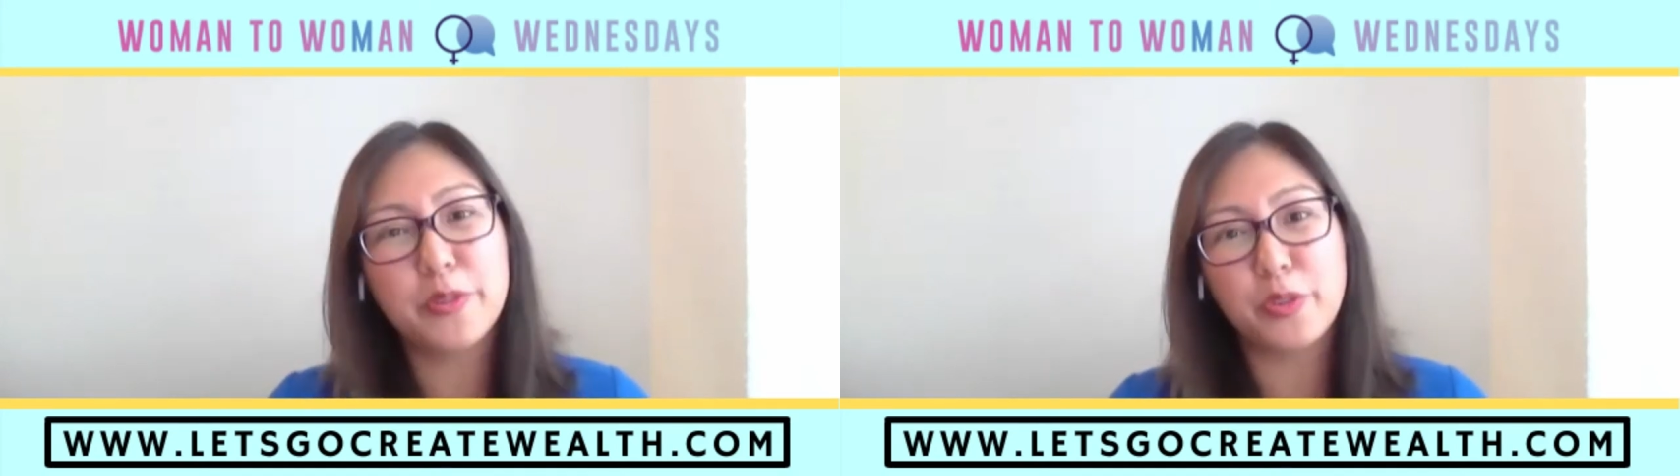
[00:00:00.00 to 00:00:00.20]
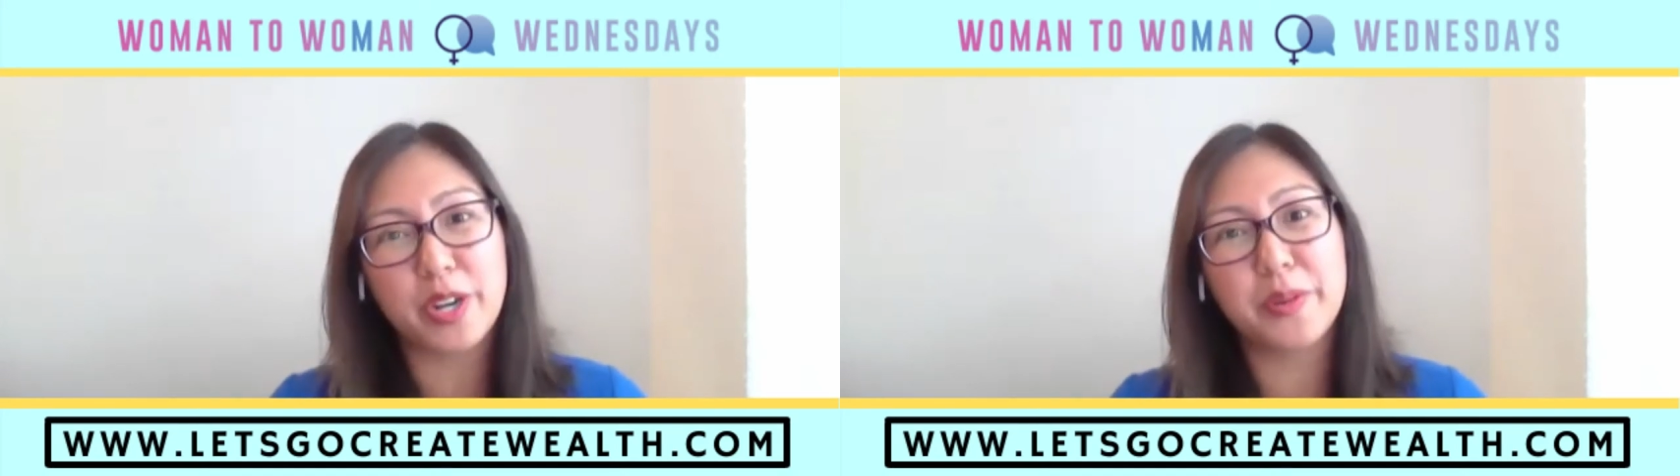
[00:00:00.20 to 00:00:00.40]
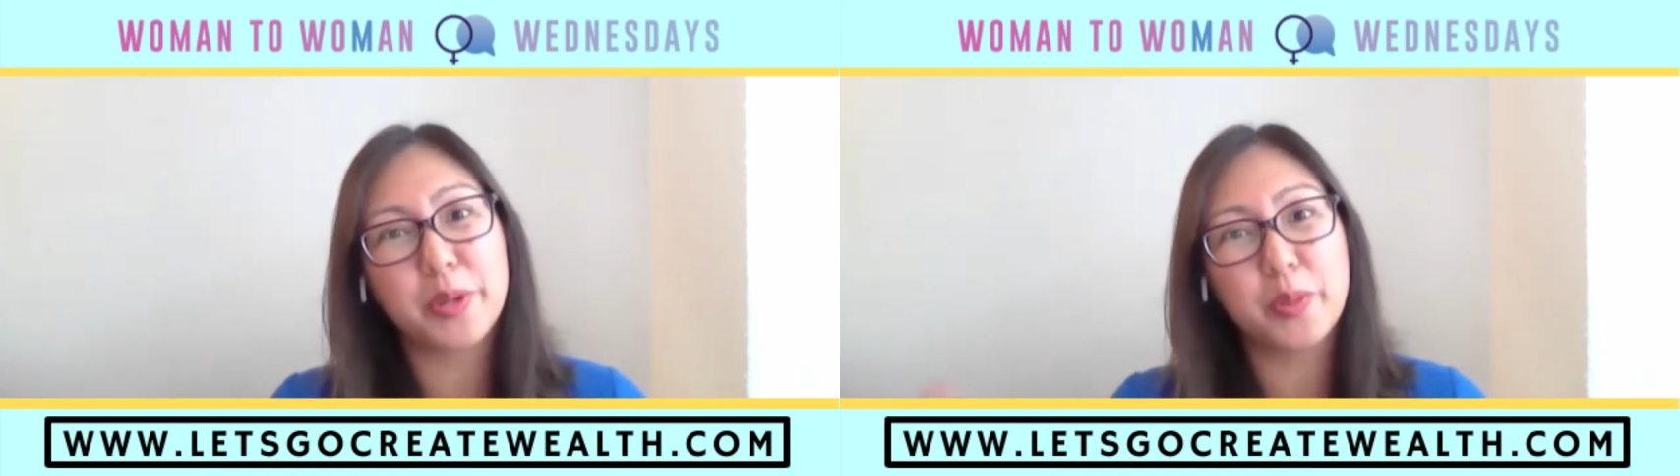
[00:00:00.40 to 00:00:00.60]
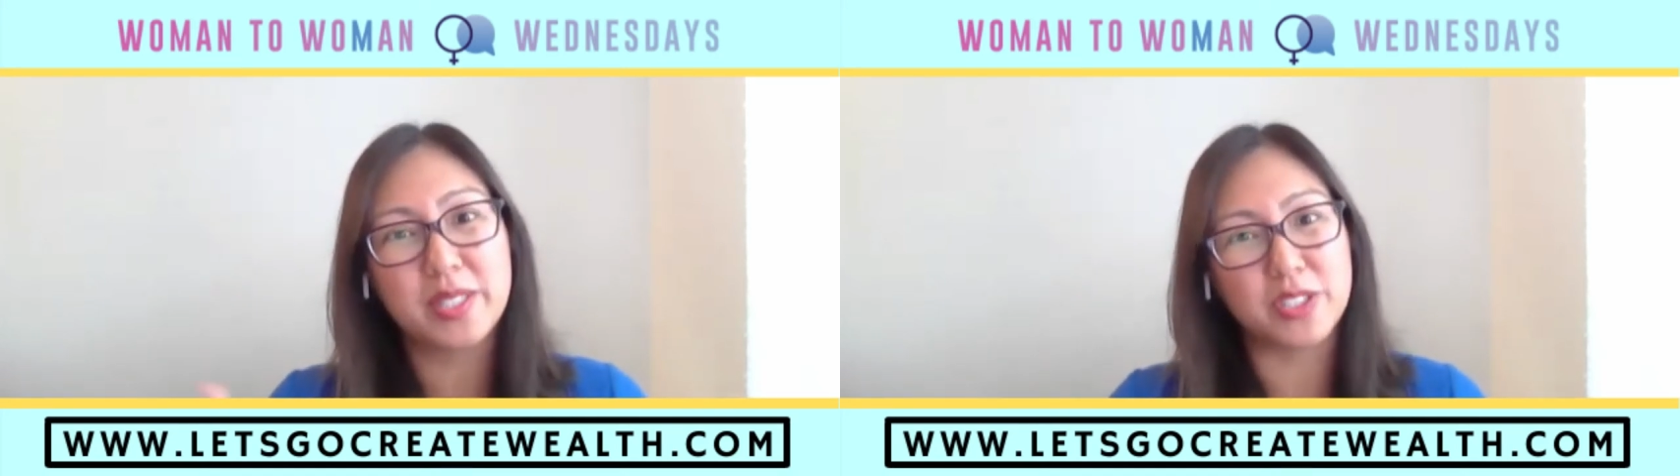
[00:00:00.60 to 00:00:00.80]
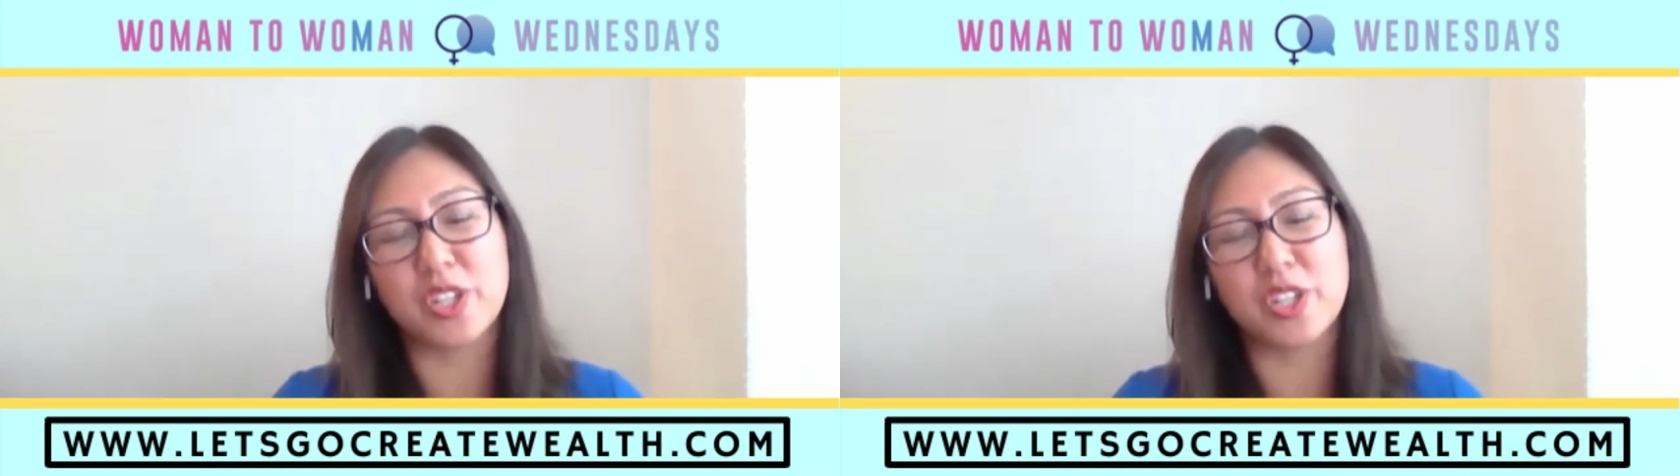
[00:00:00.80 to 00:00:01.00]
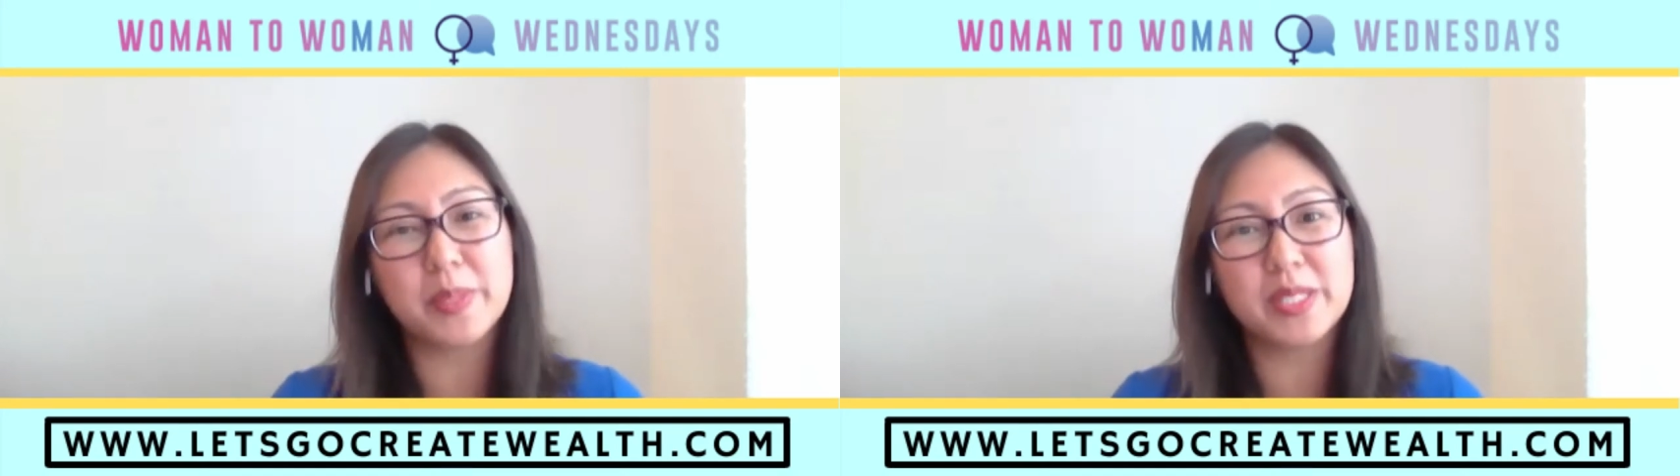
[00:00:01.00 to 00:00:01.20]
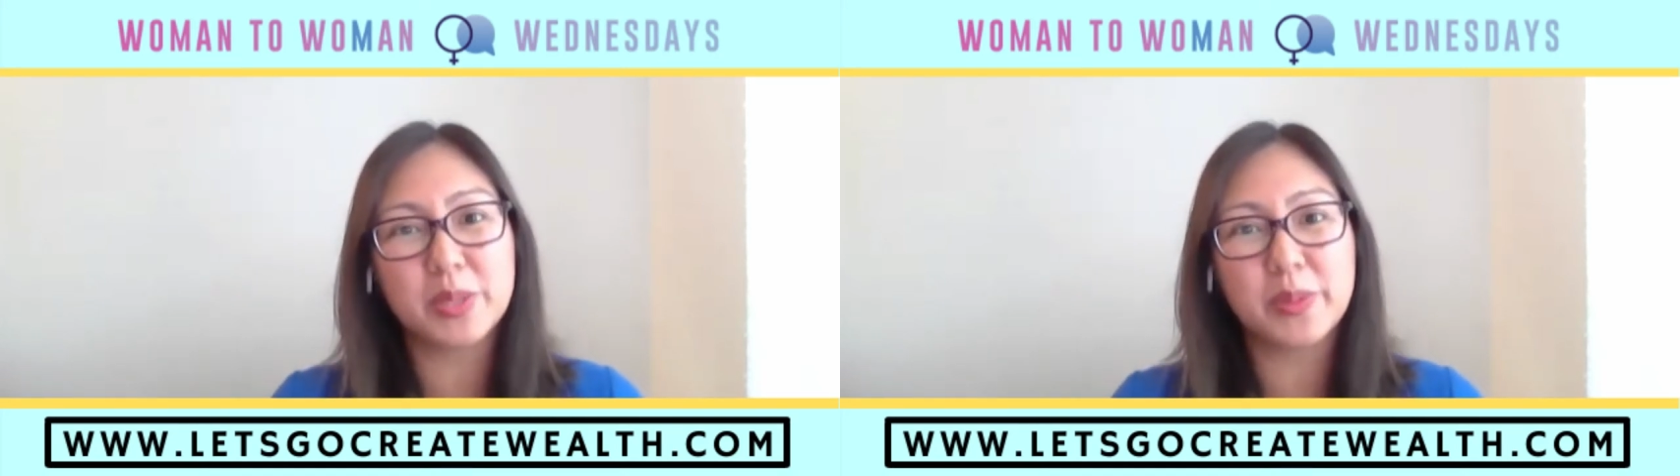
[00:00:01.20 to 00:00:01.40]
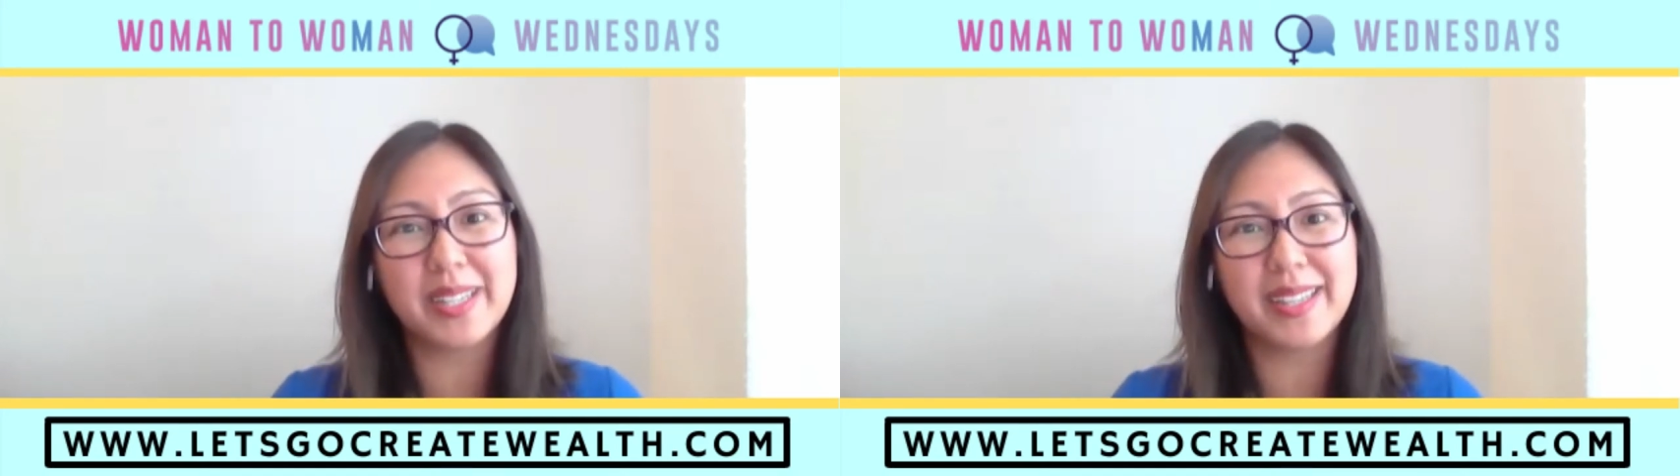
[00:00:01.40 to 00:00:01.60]
And for anyone who wants to jump
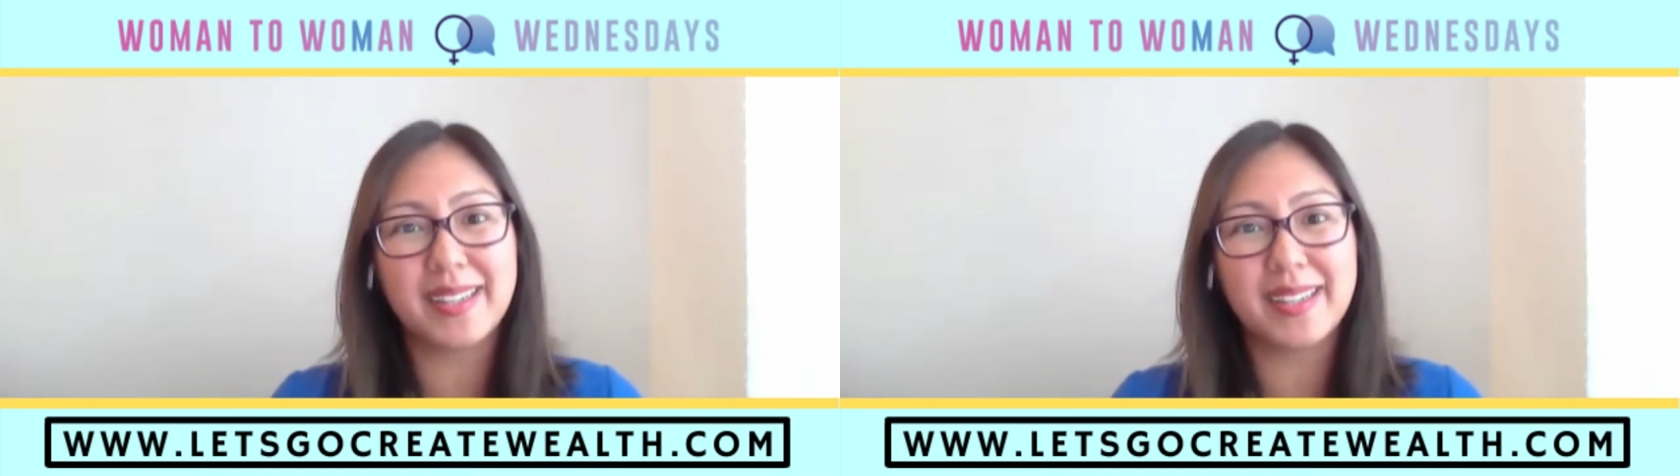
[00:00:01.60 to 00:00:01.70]
into it